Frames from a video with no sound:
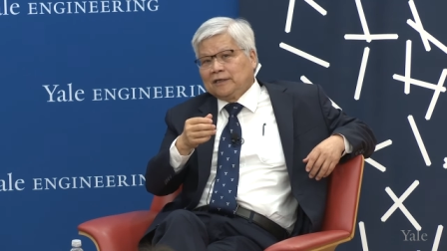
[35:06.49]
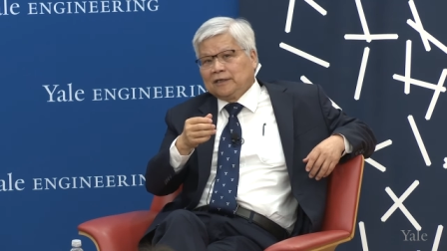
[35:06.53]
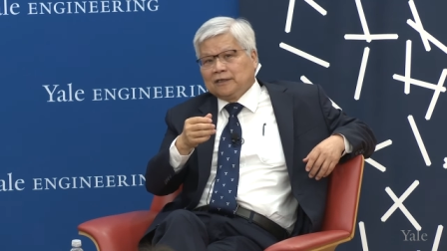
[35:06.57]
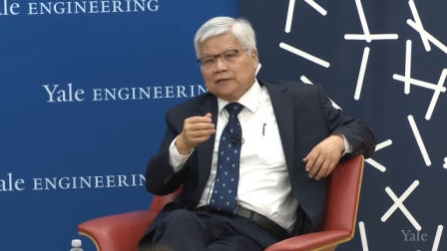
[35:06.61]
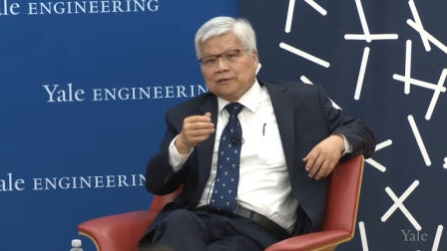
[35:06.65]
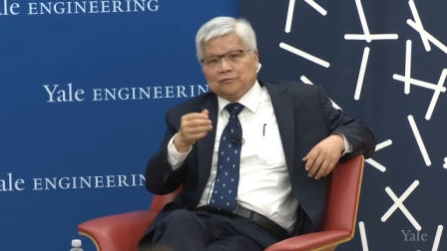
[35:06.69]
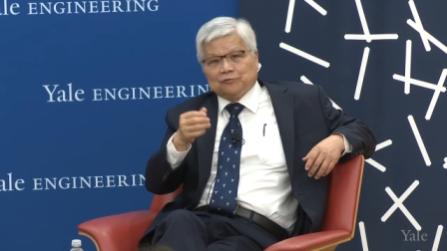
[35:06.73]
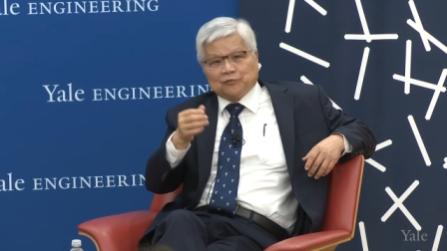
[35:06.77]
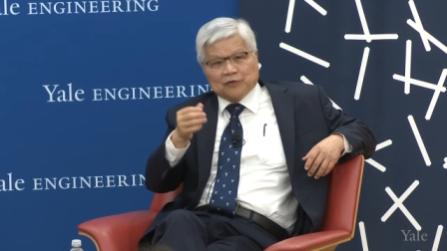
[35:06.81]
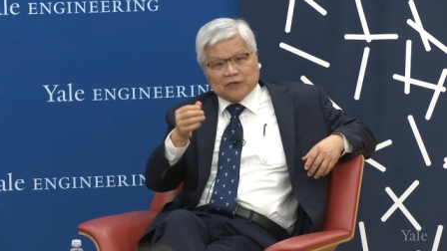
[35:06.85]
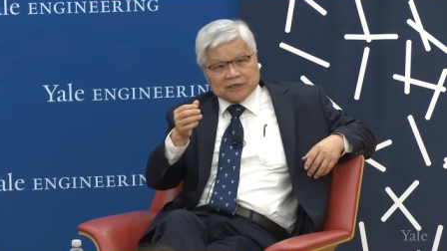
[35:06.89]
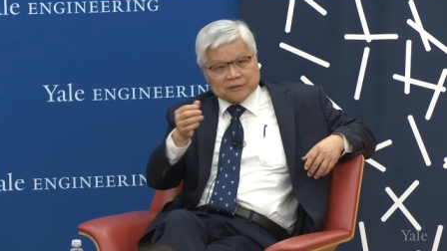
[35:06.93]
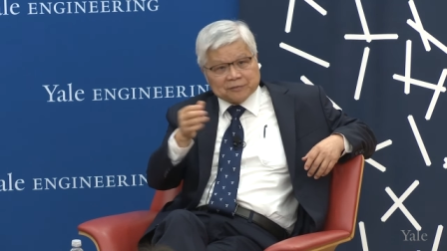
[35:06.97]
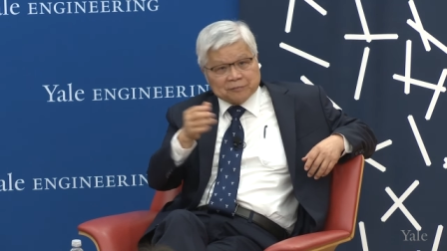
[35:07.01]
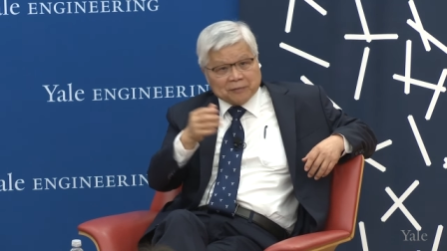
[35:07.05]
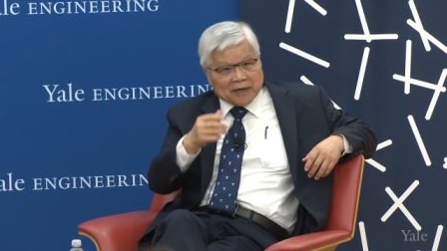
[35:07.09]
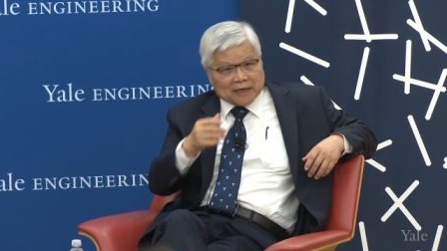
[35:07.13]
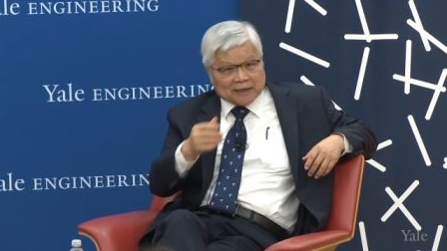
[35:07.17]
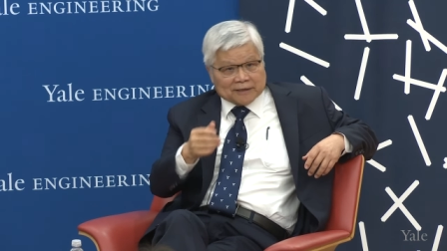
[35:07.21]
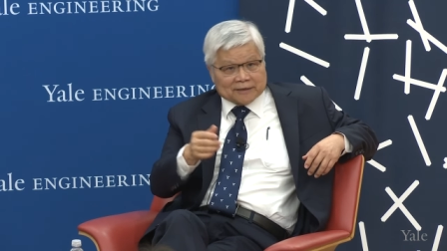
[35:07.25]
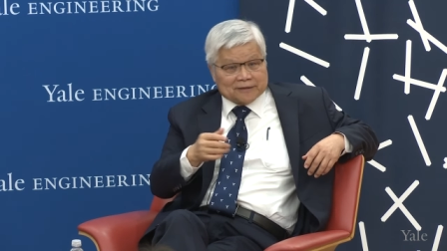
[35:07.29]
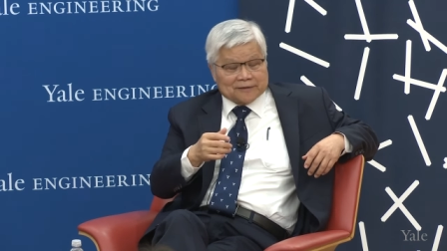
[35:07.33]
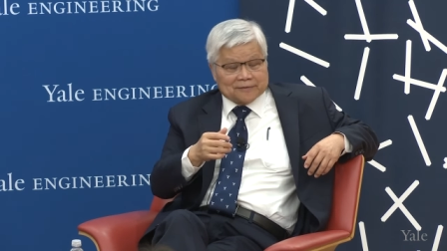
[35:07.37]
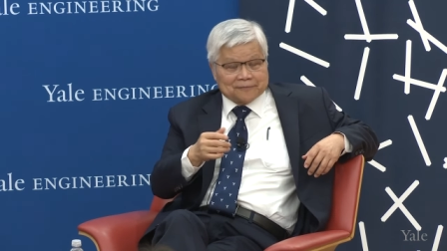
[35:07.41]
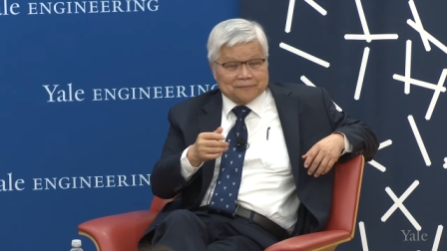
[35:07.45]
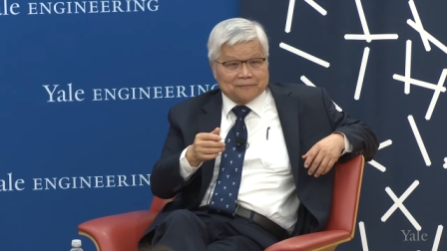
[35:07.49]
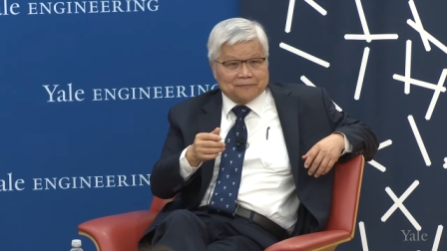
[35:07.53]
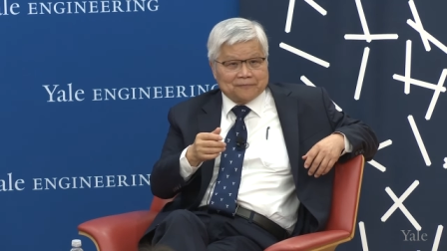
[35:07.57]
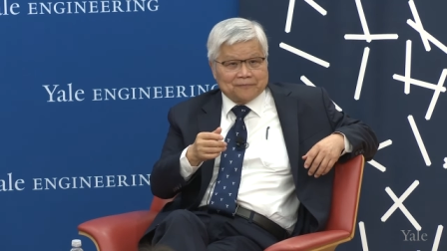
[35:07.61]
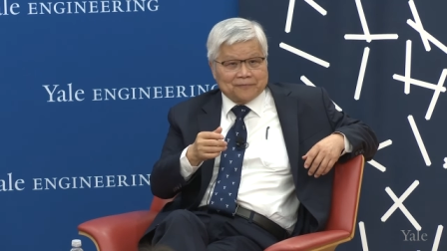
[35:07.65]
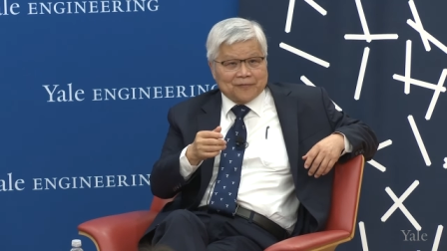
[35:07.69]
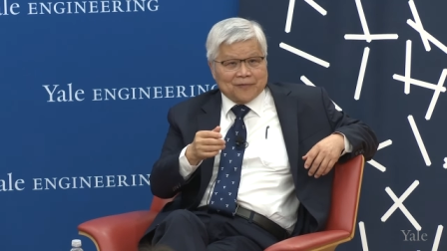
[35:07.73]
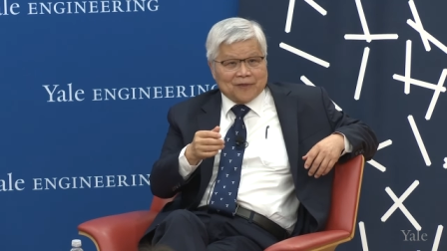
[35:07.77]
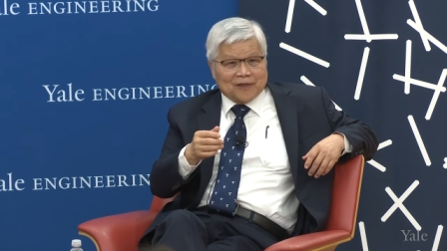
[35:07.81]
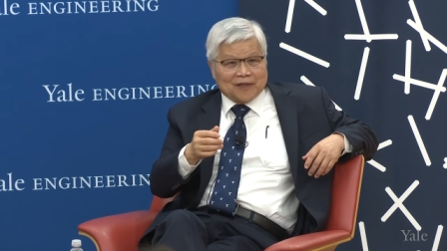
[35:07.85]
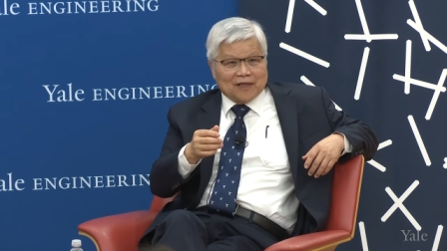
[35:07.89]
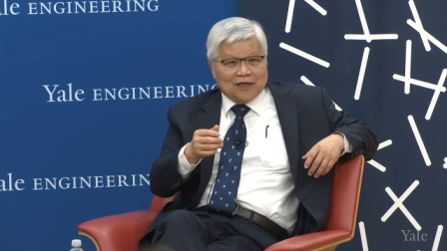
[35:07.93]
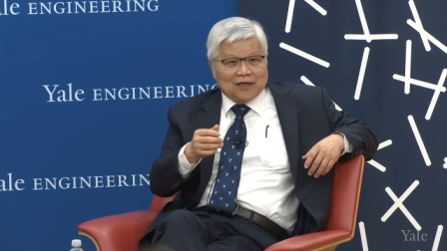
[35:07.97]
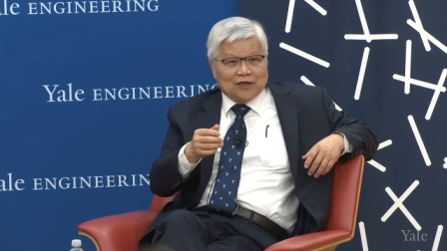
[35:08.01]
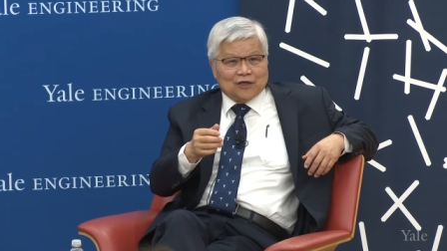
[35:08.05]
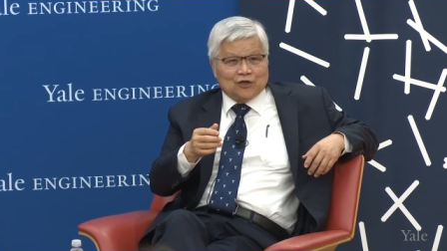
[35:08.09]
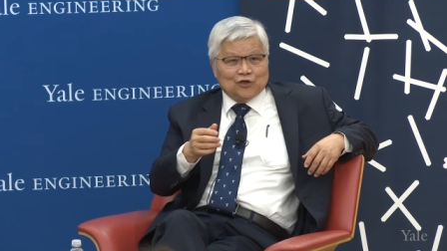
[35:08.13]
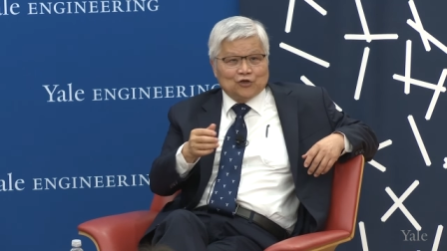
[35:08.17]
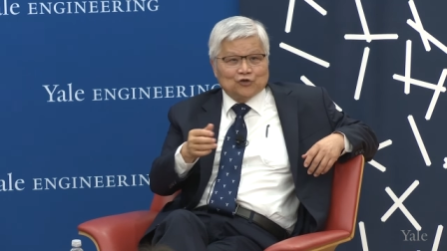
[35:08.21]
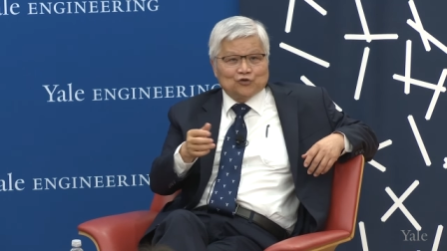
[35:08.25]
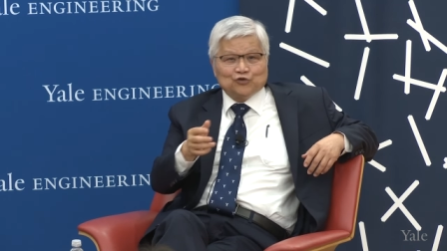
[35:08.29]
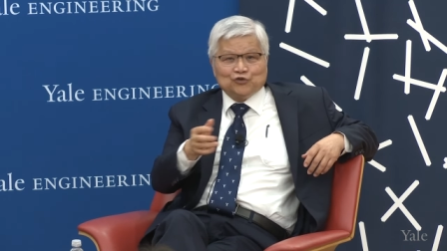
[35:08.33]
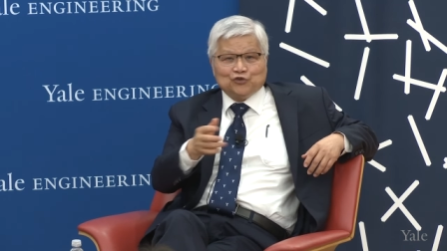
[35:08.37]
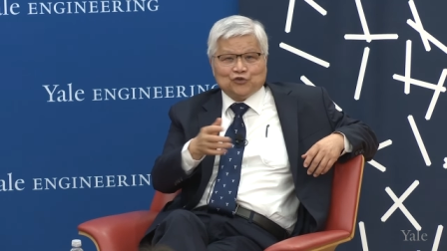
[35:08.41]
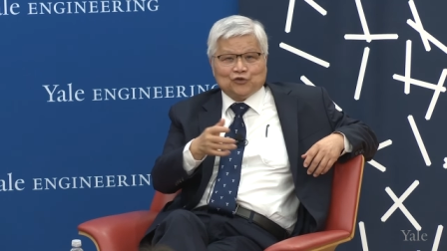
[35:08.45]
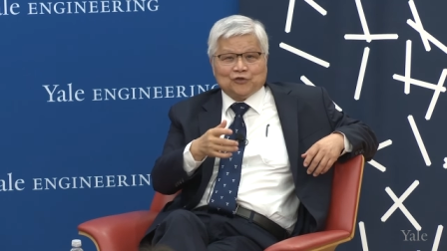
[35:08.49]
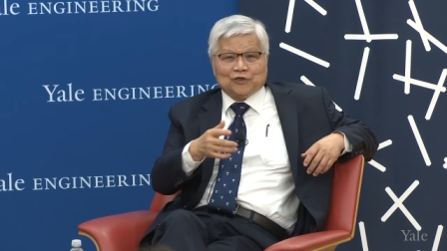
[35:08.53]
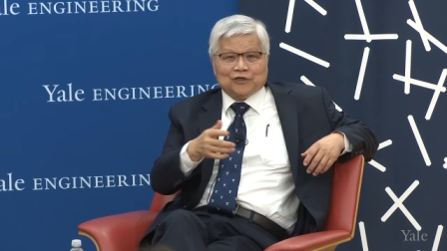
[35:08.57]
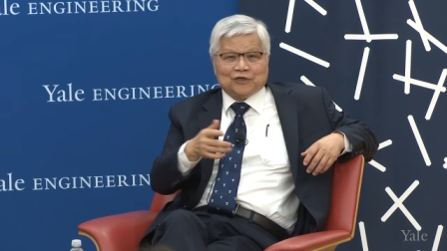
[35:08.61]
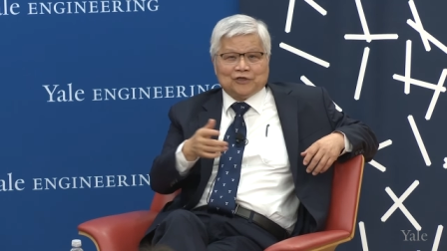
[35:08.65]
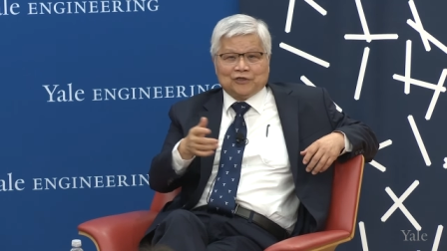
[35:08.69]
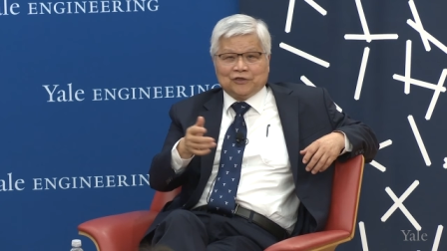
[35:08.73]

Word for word: It's very smart. Usually,